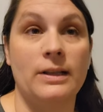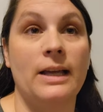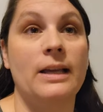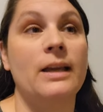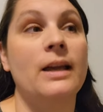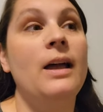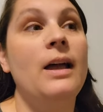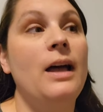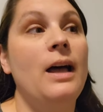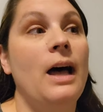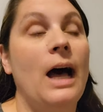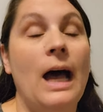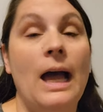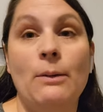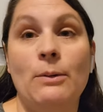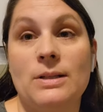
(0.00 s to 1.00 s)
Like,
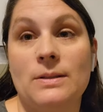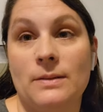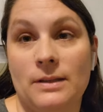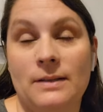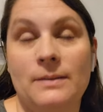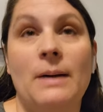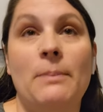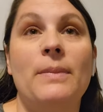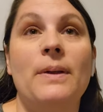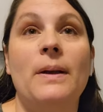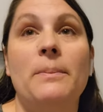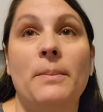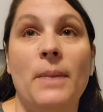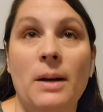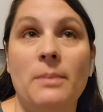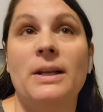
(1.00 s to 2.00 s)
I went, my
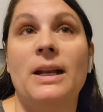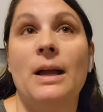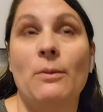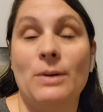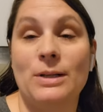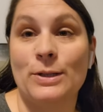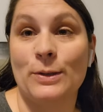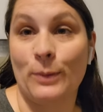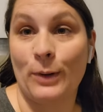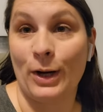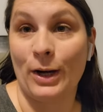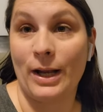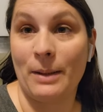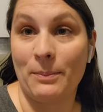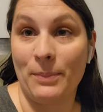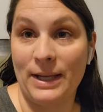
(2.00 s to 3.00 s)
mom and I went to
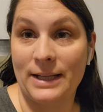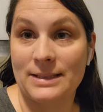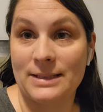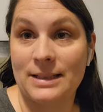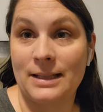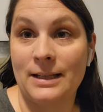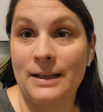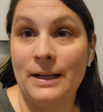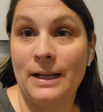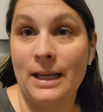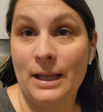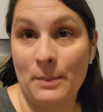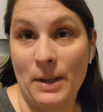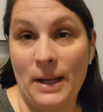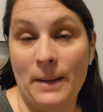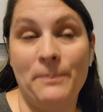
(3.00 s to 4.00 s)
work and picked
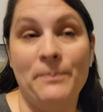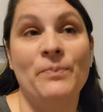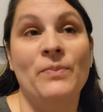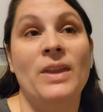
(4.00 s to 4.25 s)
him up.